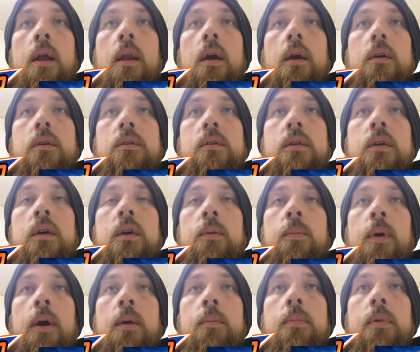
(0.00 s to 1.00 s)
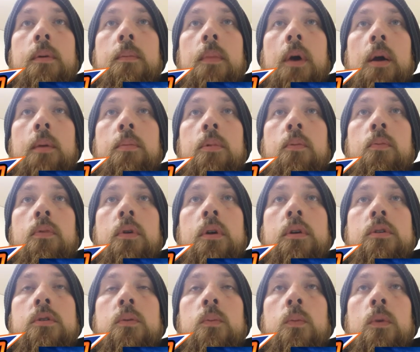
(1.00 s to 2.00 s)
NXT, maybe, maybe
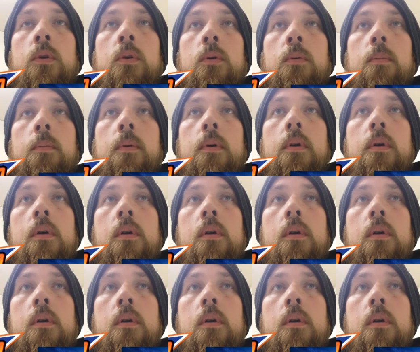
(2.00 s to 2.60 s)
bring someone up.